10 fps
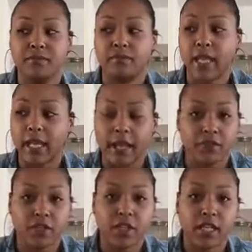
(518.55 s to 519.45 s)
they like for
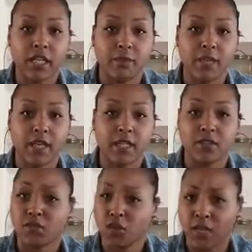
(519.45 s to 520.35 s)
you to keep things.
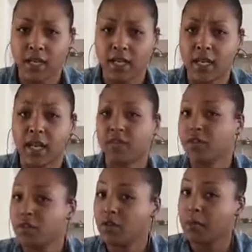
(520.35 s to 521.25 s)
If you're a lady, they like for
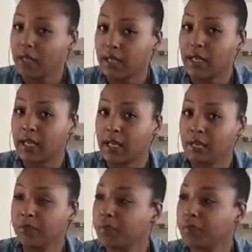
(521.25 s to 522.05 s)
you to be a lady,